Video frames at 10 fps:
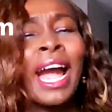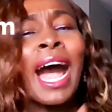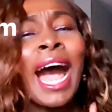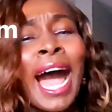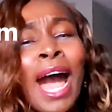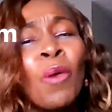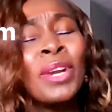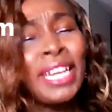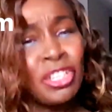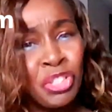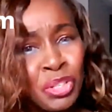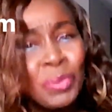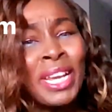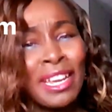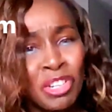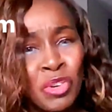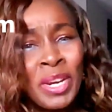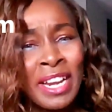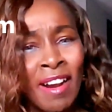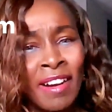How can you get a
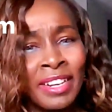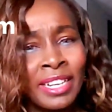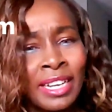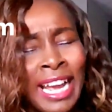green card?